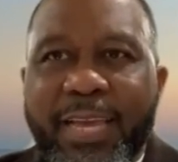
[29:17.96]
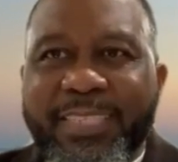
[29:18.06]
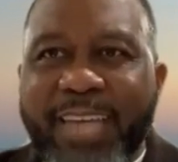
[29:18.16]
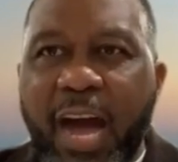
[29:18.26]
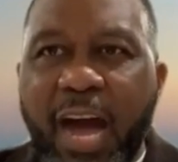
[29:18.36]

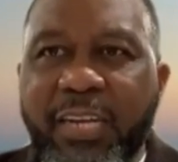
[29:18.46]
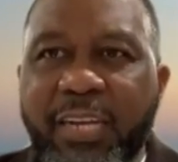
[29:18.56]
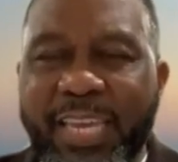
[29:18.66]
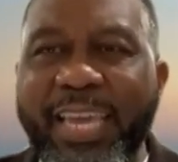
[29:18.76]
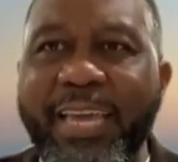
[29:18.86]
God
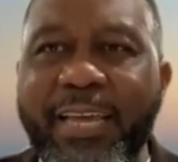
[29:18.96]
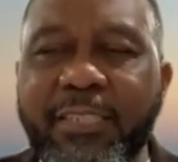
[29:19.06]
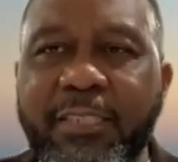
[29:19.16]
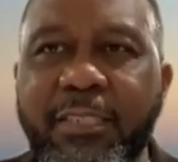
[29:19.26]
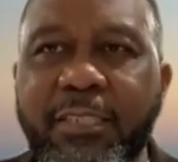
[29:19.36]

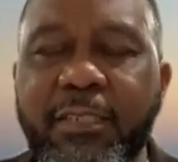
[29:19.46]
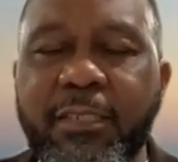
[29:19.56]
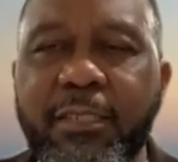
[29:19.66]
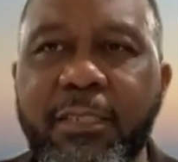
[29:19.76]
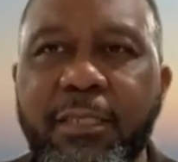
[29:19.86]
is
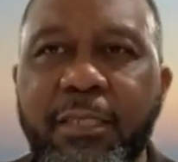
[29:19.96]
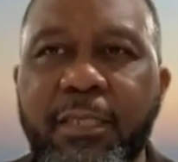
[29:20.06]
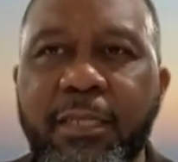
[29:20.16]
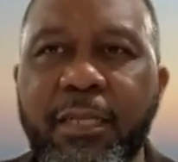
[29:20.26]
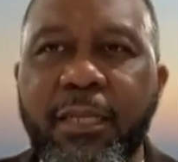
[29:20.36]

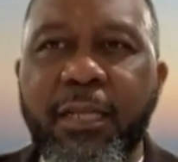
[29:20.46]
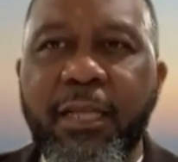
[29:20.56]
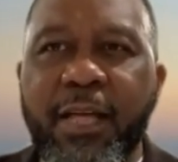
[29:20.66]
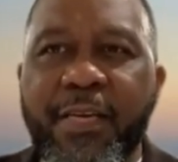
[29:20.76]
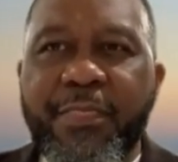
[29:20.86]

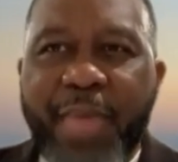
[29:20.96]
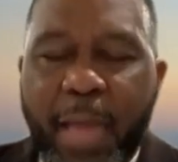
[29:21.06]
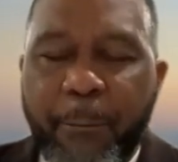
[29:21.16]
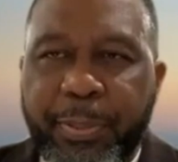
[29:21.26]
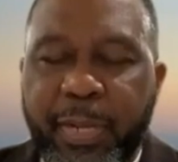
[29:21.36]

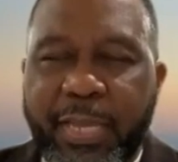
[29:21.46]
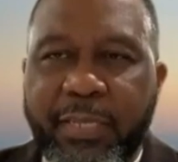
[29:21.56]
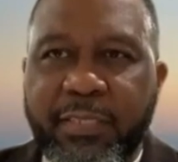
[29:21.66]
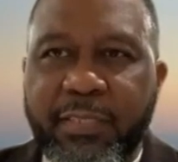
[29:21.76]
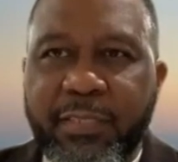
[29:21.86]
that
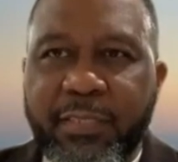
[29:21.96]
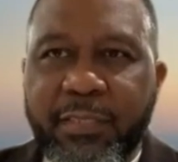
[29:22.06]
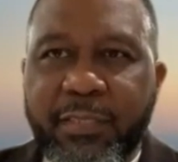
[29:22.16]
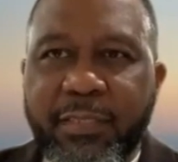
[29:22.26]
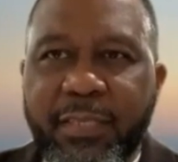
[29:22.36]
place,
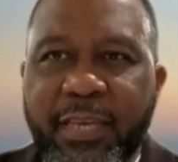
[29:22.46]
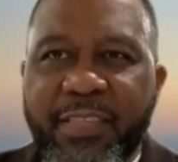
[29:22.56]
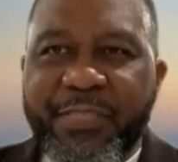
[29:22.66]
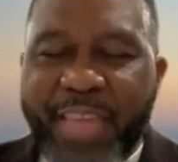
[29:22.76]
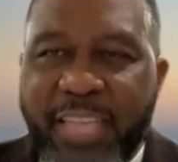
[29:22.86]

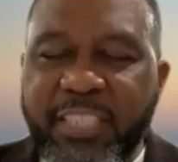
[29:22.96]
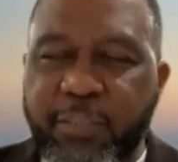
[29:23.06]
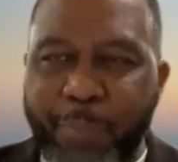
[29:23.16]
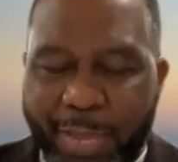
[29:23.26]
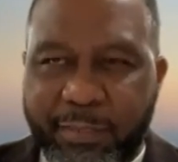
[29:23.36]
that
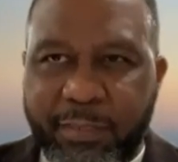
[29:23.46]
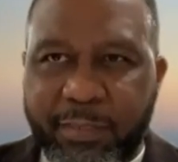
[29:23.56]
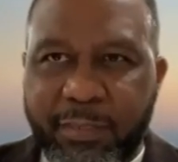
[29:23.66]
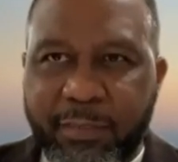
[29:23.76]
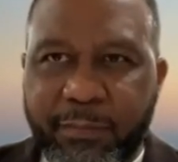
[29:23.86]

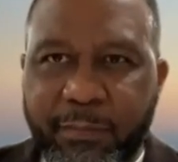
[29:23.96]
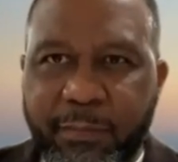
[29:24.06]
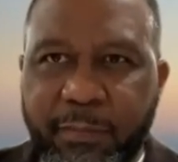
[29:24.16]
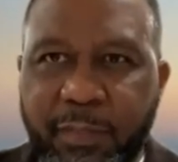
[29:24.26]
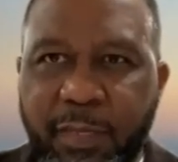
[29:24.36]
space,
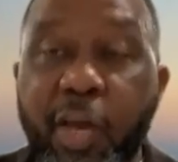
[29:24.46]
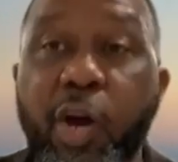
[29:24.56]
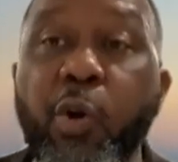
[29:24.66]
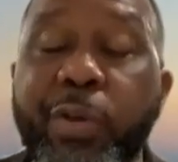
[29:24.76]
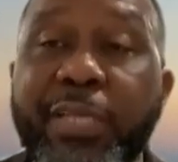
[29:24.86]

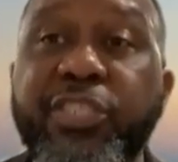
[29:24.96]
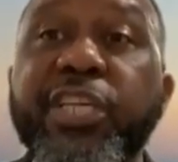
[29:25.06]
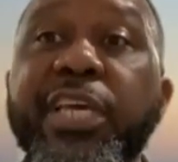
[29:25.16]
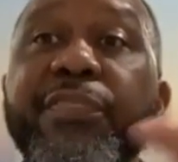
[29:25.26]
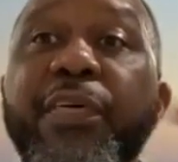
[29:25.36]
who can
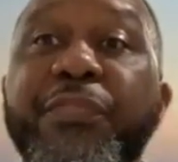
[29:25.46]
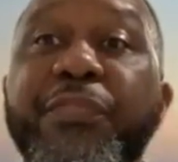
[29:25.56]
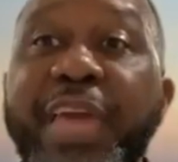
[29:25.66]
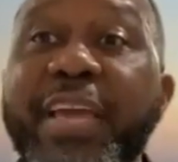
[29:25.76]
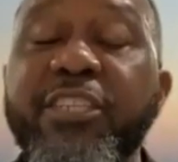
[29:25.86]
see the
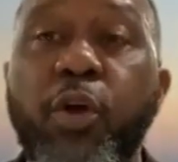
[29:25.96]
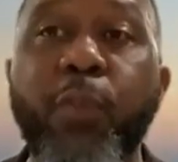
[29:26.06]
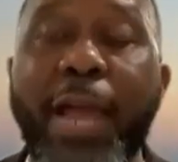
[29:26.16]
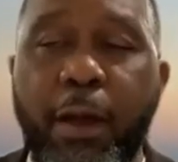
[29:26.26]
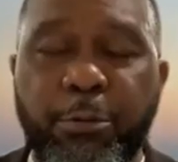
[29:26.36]
things
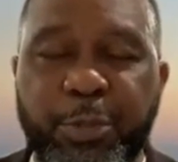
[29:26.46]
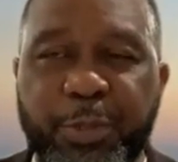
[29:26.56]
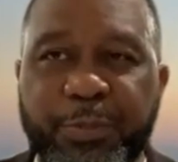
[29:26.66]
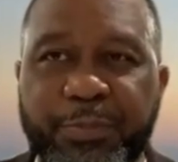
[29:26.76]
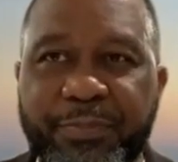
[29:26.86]
around
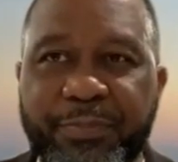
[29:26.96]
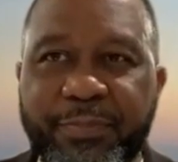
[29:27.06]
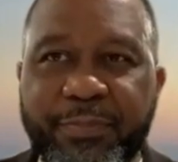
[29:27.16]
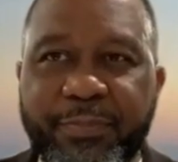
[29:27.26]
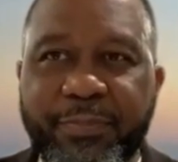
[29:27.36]
you,
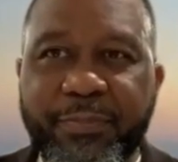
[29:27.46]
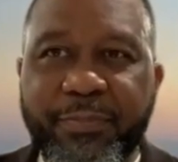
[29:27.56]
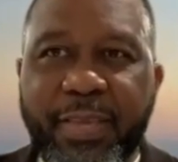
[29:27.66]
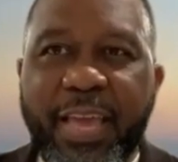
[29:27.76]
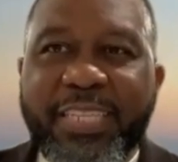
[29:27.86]

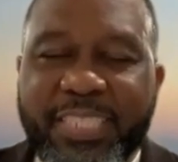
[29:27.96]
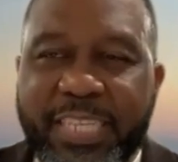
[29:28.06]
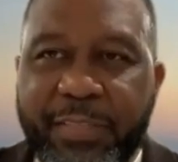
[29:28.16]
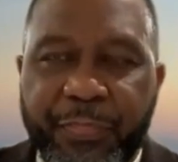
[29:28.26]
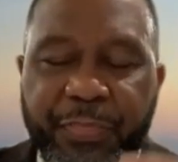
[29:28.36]

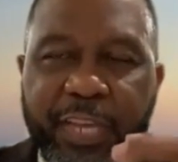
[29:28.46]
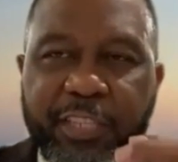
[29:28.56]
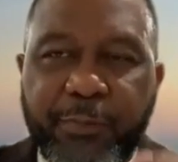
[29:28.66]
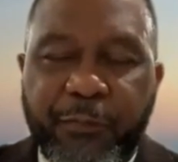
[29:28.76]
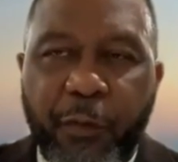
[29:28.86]
see the
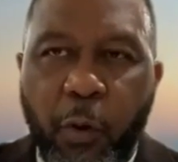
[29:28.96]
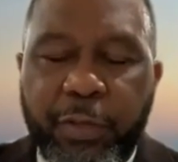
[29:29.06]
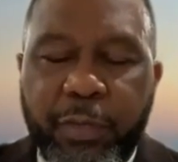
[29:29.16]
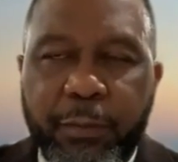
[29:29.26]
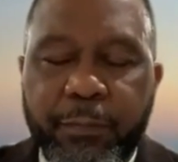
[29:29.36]
things
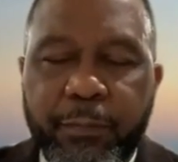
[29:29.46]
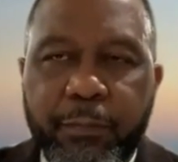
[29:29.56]
before you.